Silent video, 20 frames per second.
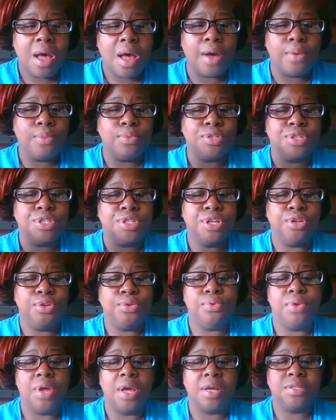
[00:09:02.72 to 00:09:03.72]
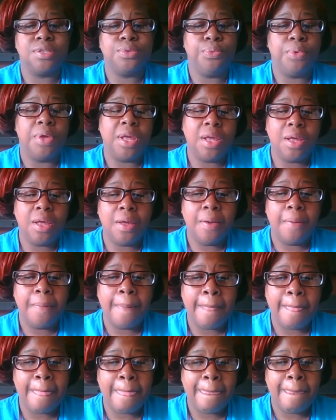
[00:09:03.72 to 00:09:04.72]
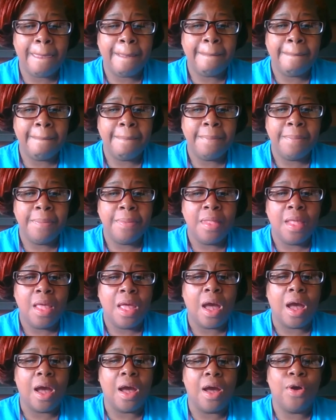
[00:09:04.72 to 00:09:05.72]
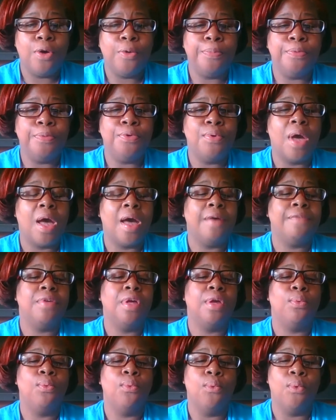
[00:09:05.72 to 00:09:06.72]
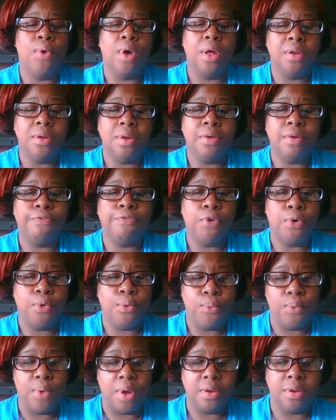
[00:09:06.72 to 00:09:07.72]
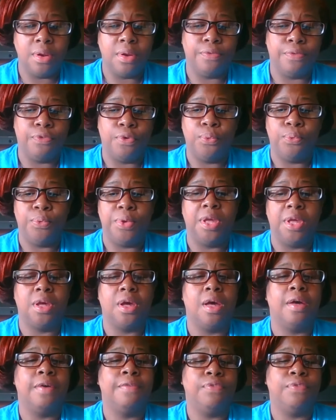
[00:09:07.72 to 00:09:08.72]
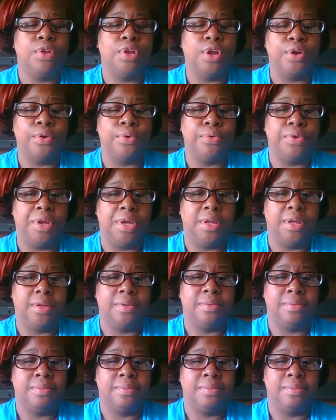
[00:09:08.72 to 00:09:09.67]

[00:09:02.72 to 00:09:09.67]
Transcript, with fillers: I will see you next week. I hope you have a wonderful, wonderful week of learning.